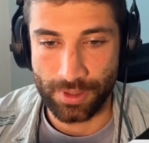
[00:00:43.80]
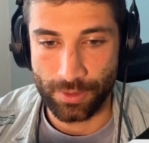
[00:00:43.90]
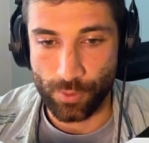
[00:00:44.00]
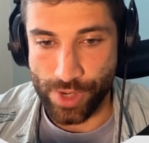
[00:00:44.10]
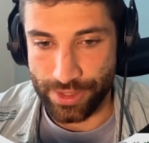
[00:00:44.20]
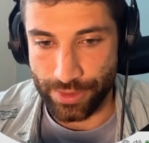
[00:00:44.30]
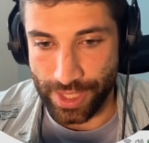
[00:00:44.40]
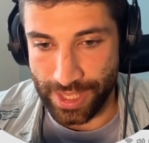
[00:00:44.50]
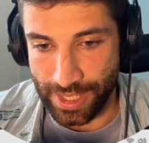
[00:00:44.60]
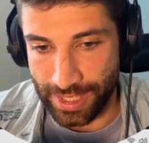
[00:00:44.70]
with
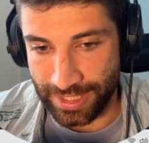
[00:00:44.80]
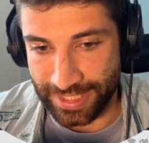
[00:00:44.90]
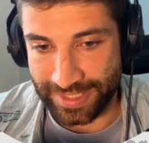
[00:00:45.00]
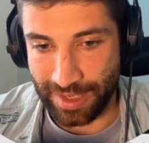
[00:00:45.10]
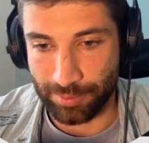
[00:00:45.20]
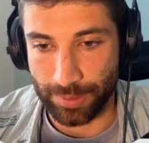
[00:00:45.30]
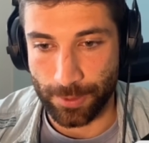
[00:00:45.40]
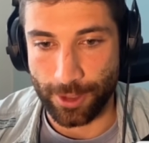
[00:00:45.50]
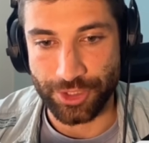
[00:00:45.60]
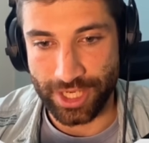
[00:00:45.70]
an example
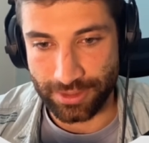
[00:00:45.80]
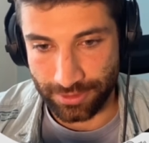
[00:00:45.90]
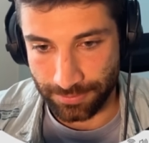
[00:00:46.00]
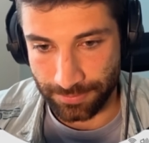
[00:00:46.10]
project.